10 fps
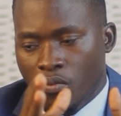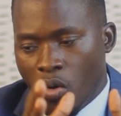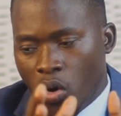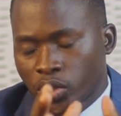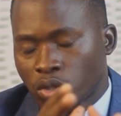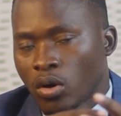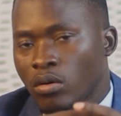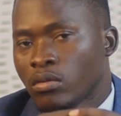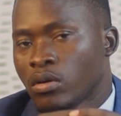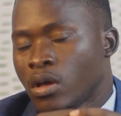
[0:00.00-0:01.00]

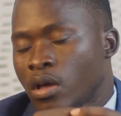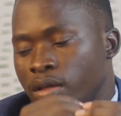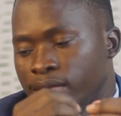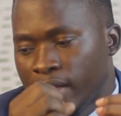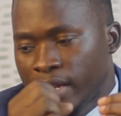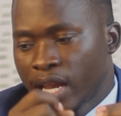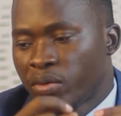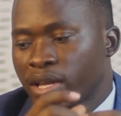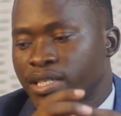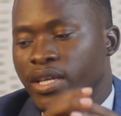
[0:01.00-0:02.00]
Also, the
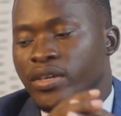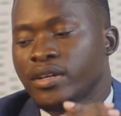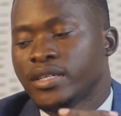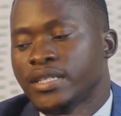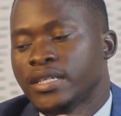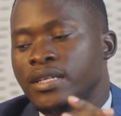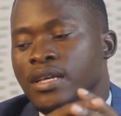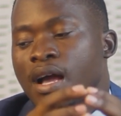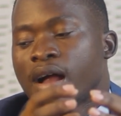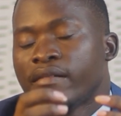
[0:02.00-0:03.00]
network security
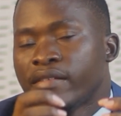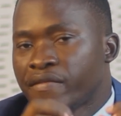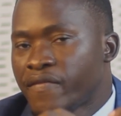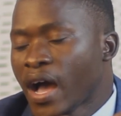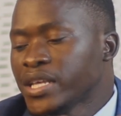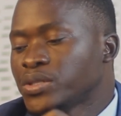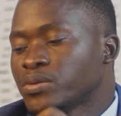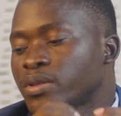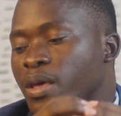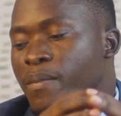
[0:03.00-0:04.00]
refers
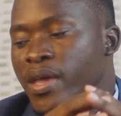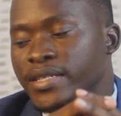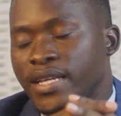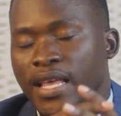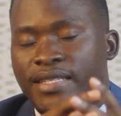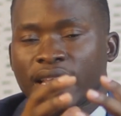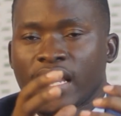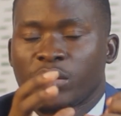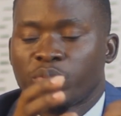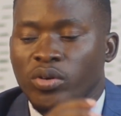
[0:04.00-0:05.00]
to the measures
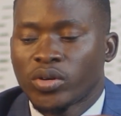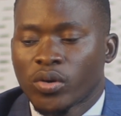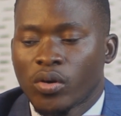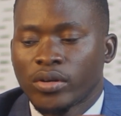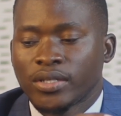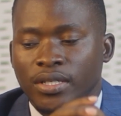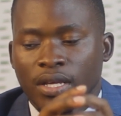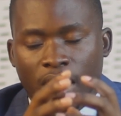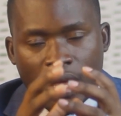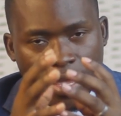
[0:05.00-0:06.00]
and protocols
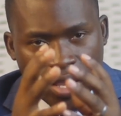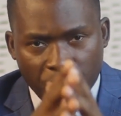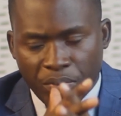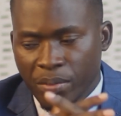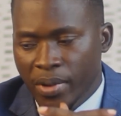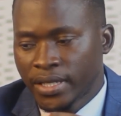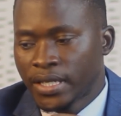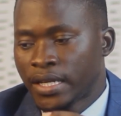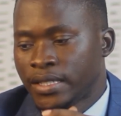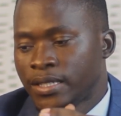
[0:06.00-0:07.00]

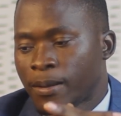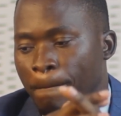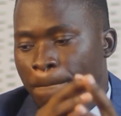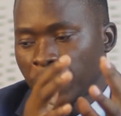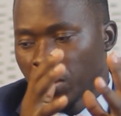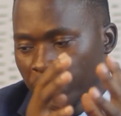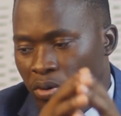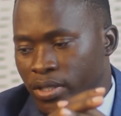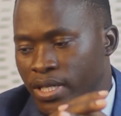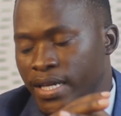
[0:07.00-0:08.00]
implemented to
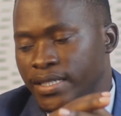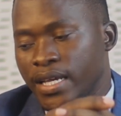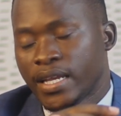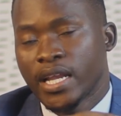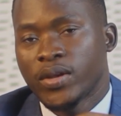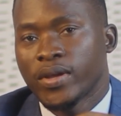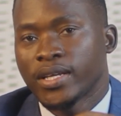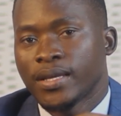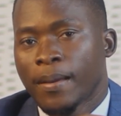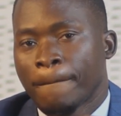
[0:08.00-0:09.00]
protect a
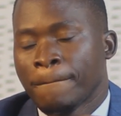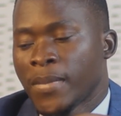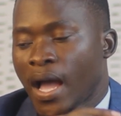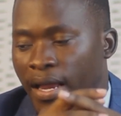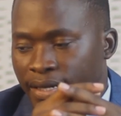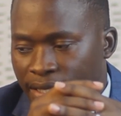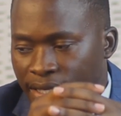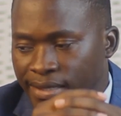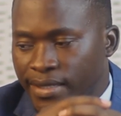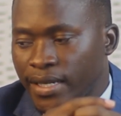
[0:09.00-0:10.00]
network and
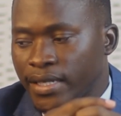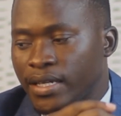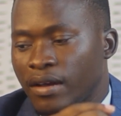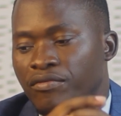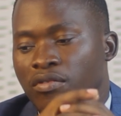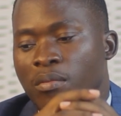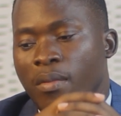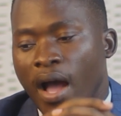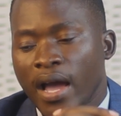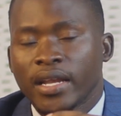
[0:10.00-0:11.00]
its data from
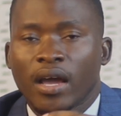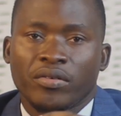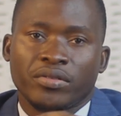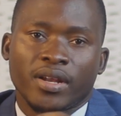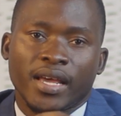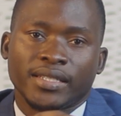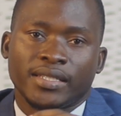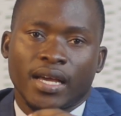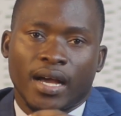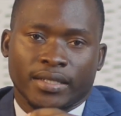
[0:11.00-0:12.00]

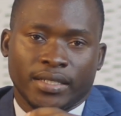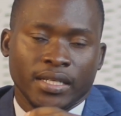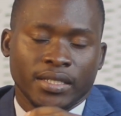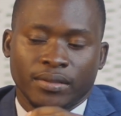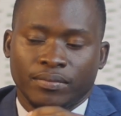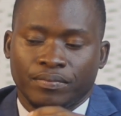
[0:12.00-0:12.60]
unauthorized access,